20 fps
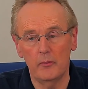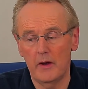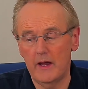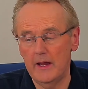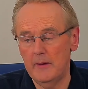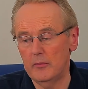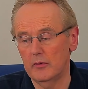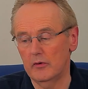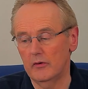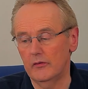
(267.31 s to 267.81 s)

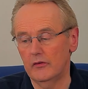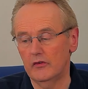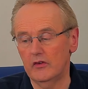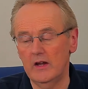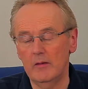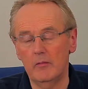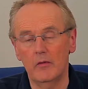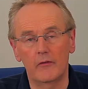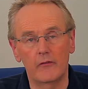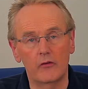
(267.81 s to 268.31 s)
paper of
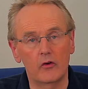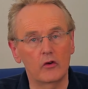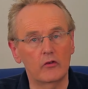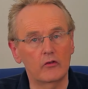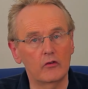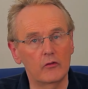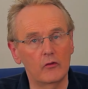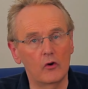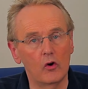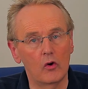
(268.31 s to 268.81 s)
CIMA,
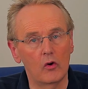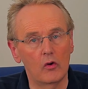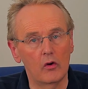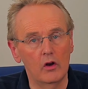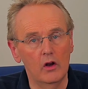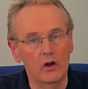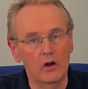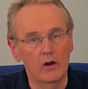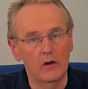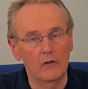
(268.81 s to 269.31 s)
first of all.